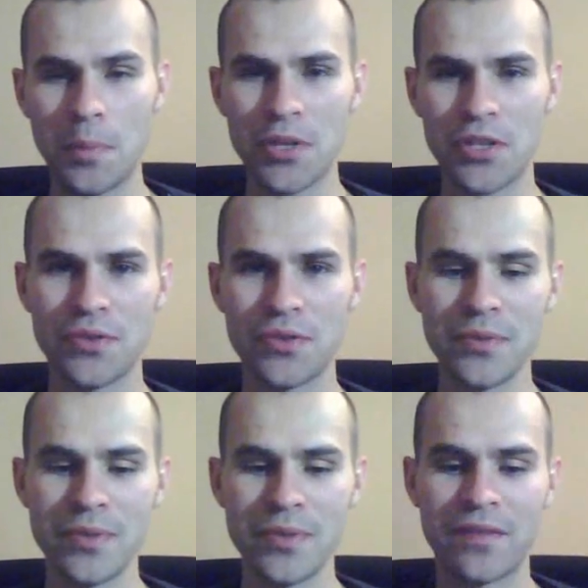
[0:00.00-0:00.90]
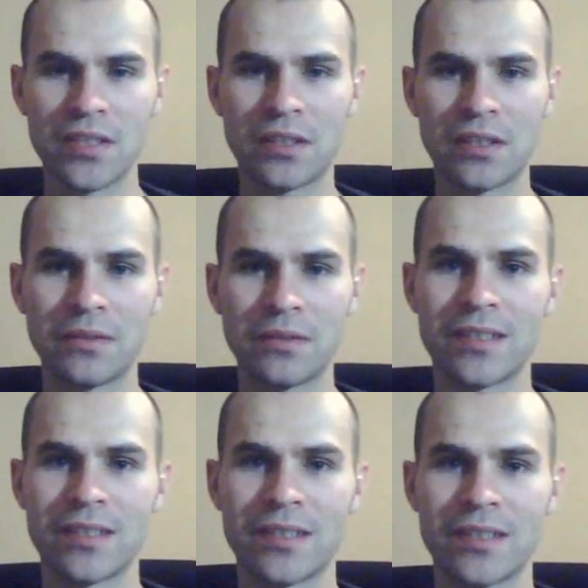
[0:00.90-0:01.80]
push through that physical
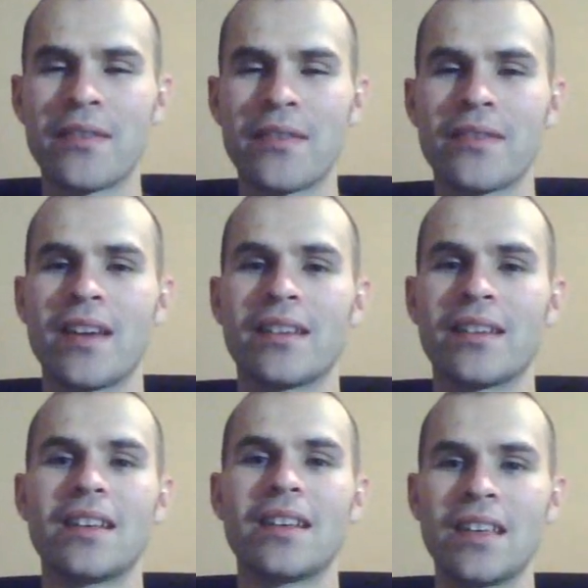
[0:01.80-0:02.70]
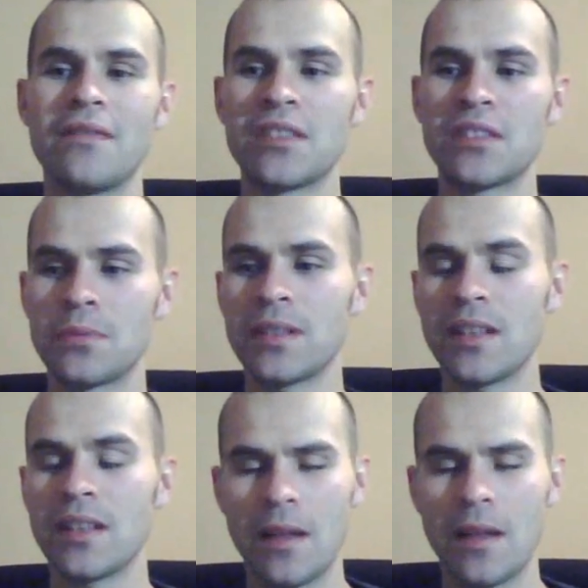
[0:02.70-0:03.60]
resistance rather than give into
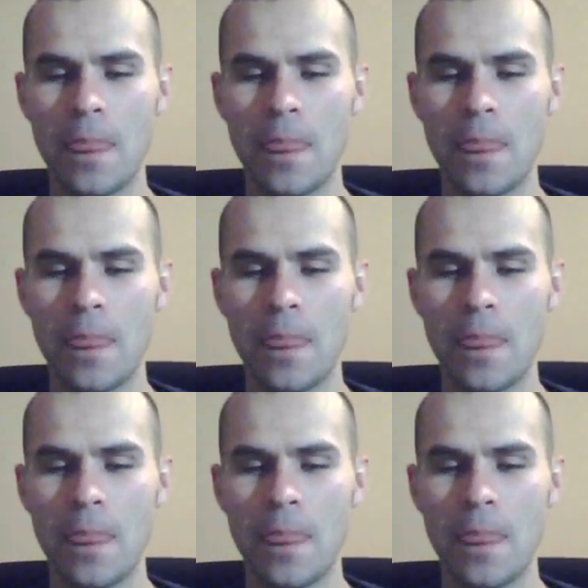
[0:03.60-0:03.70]
it.